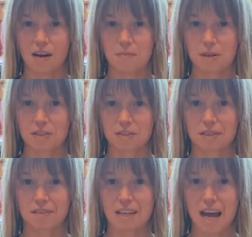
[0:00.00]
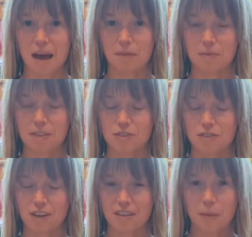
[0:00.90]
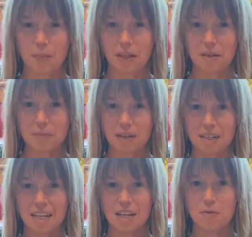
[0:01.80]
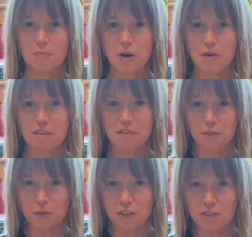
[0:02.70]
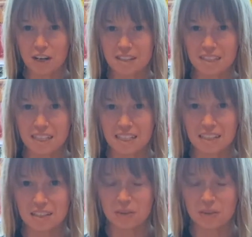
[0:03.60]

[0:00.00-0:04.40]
Muscles of the abdomen, draw that belly button in. Pelvic floor draws in.